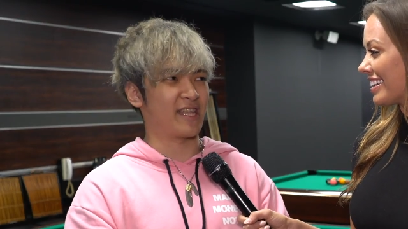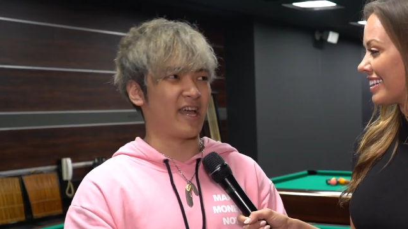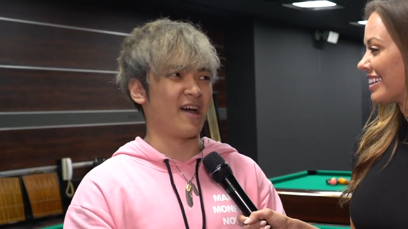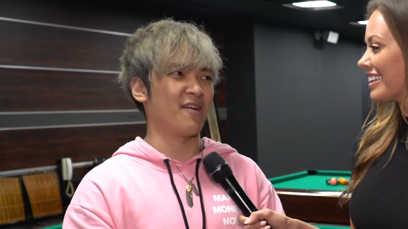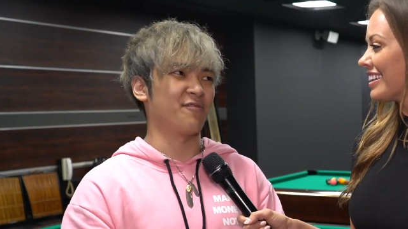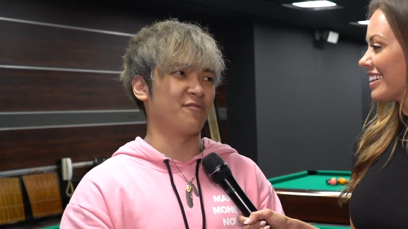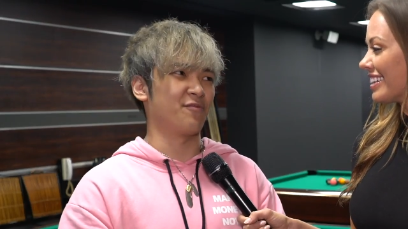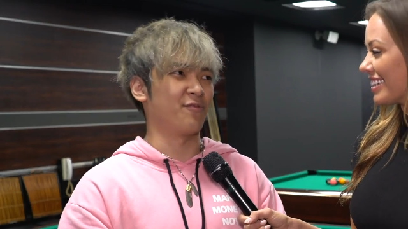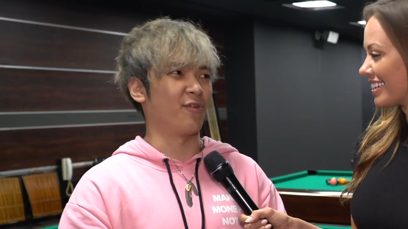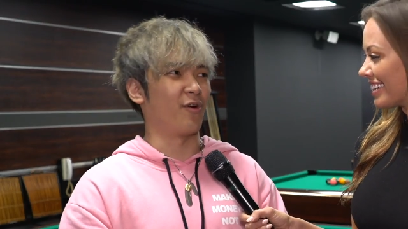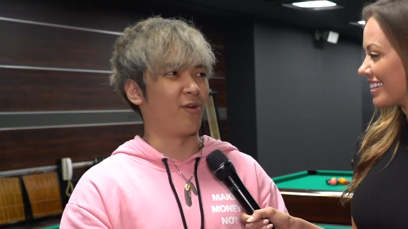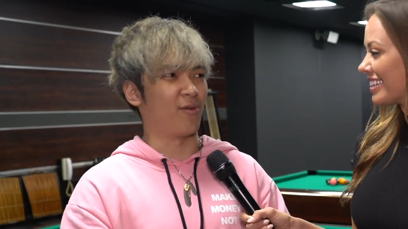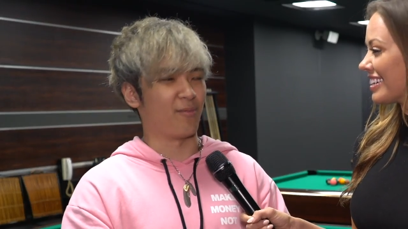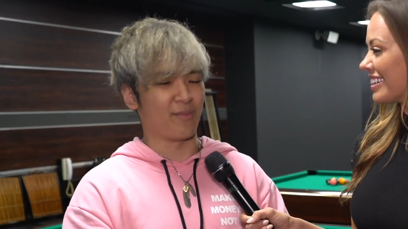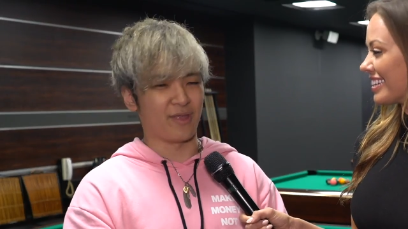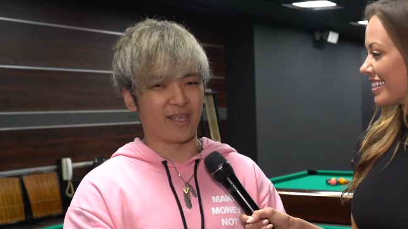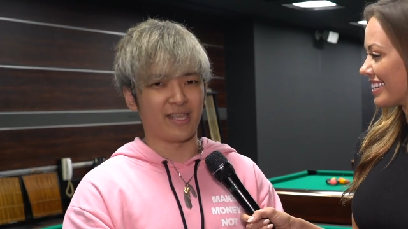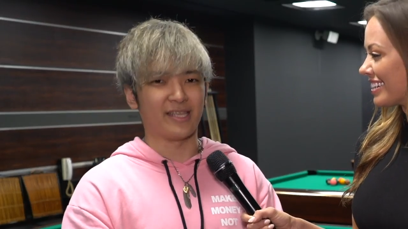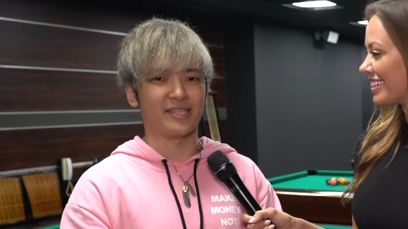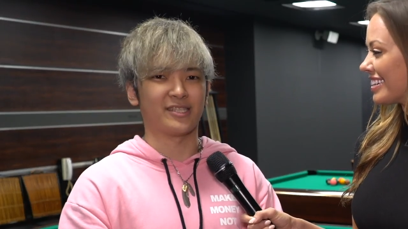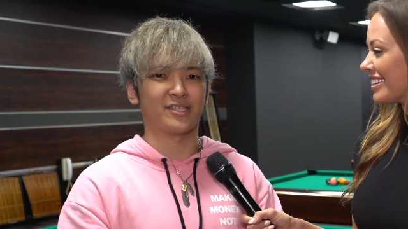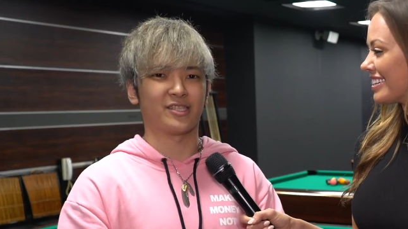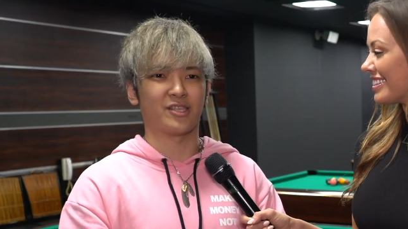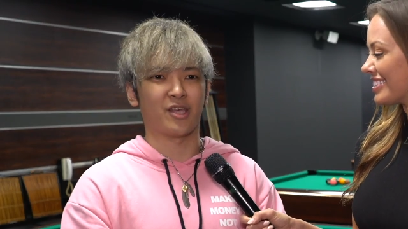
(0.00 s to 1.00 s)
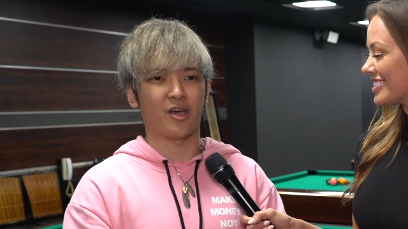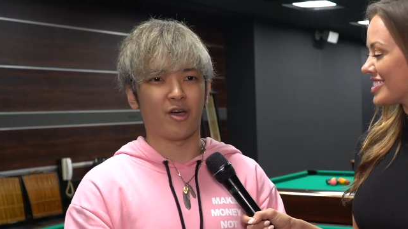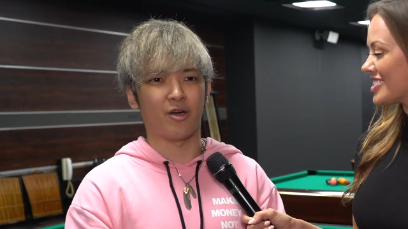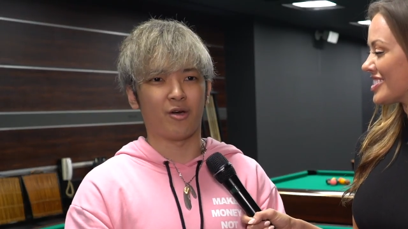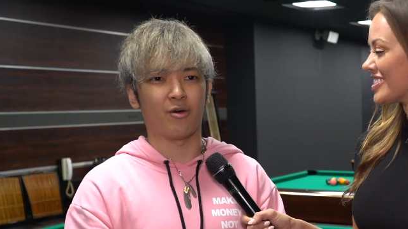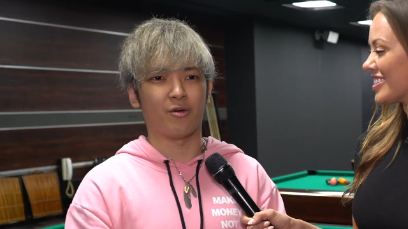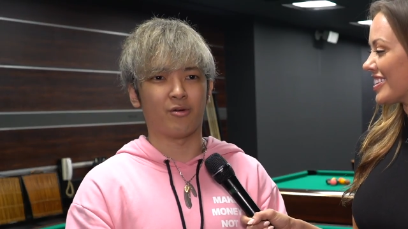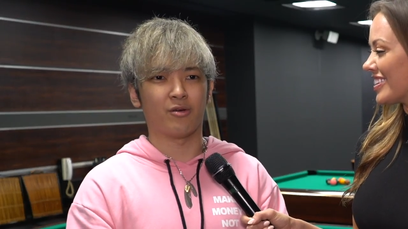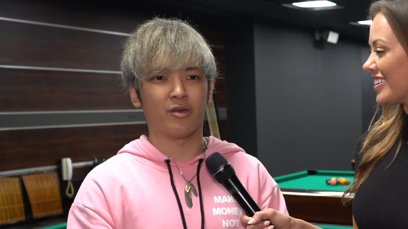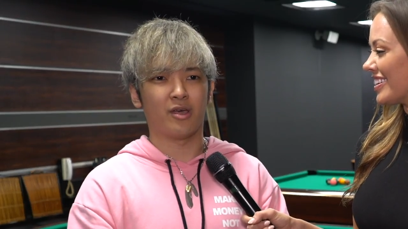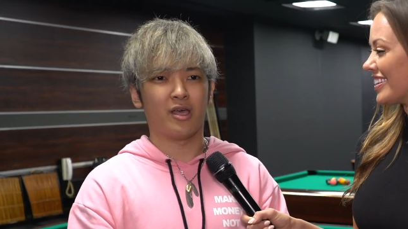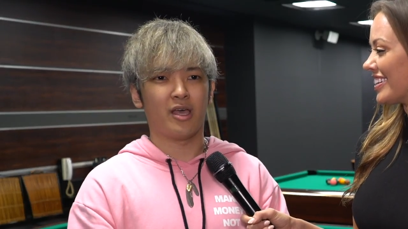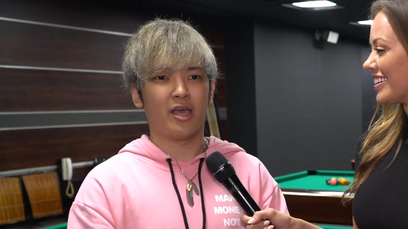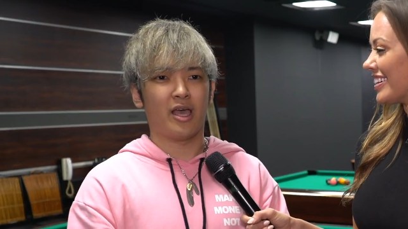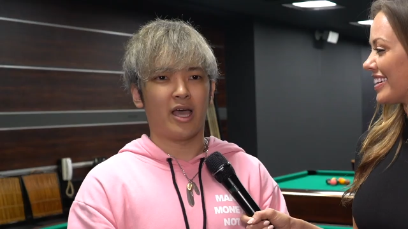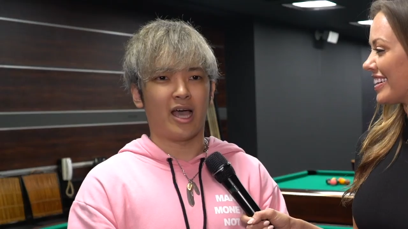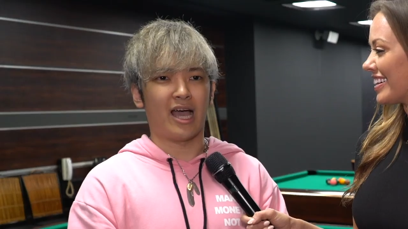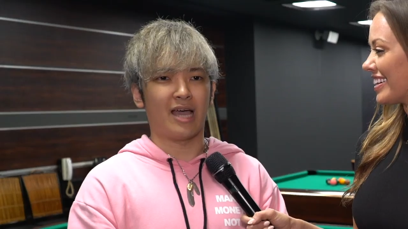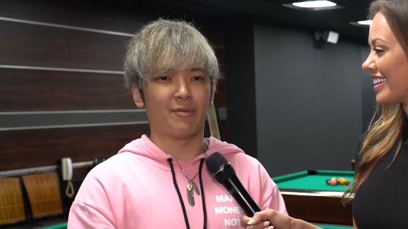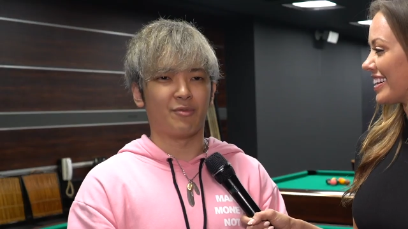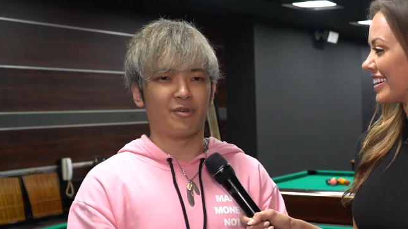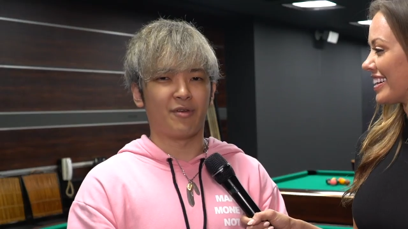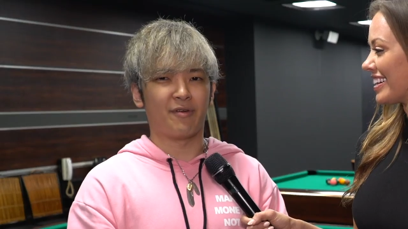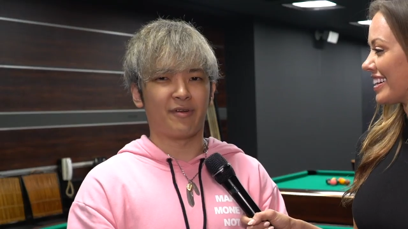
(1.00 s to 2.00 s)
Speaker 1: stuff for me, so
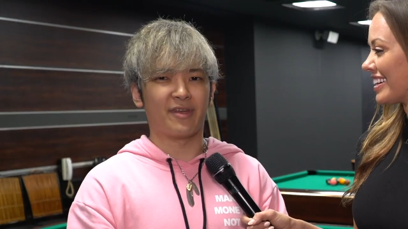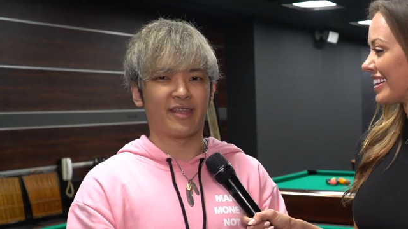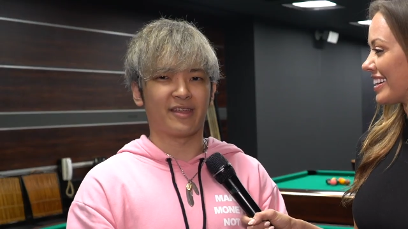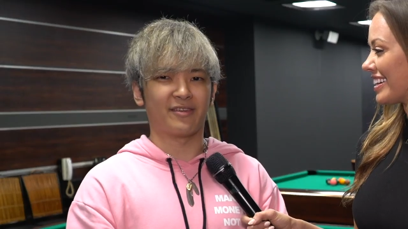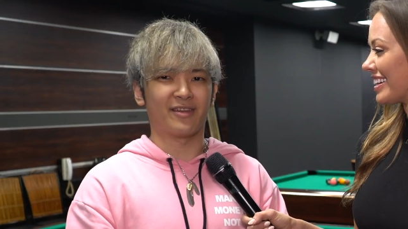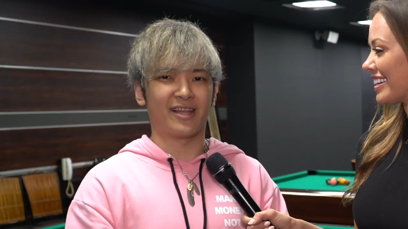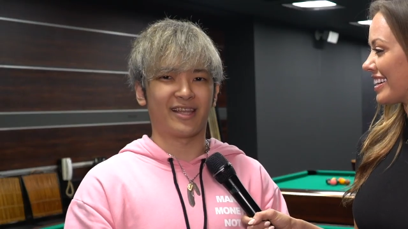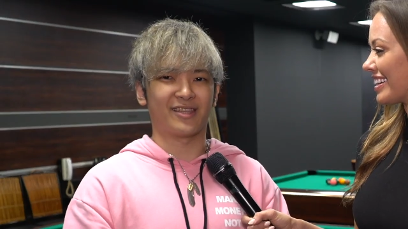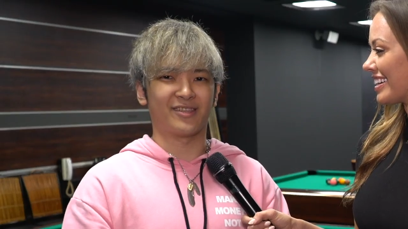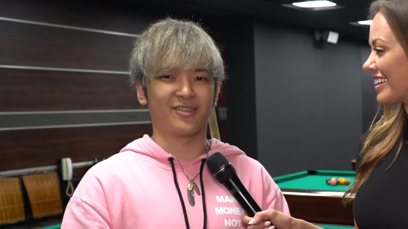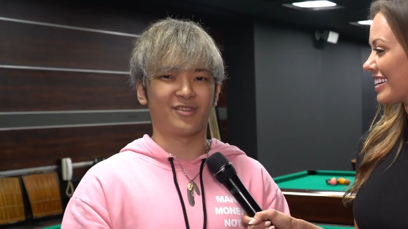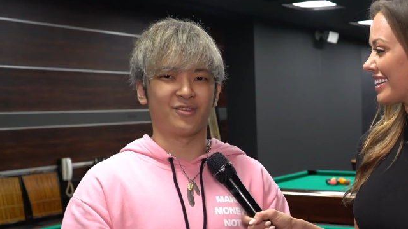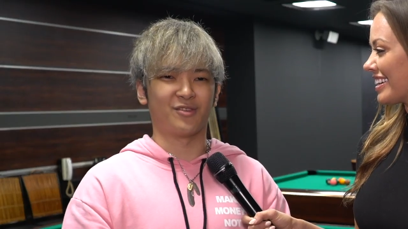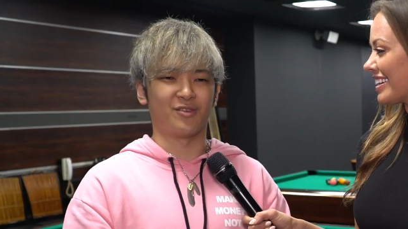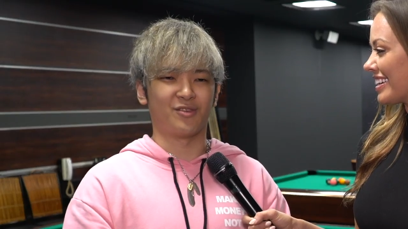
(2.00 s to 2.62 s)
I'm really glad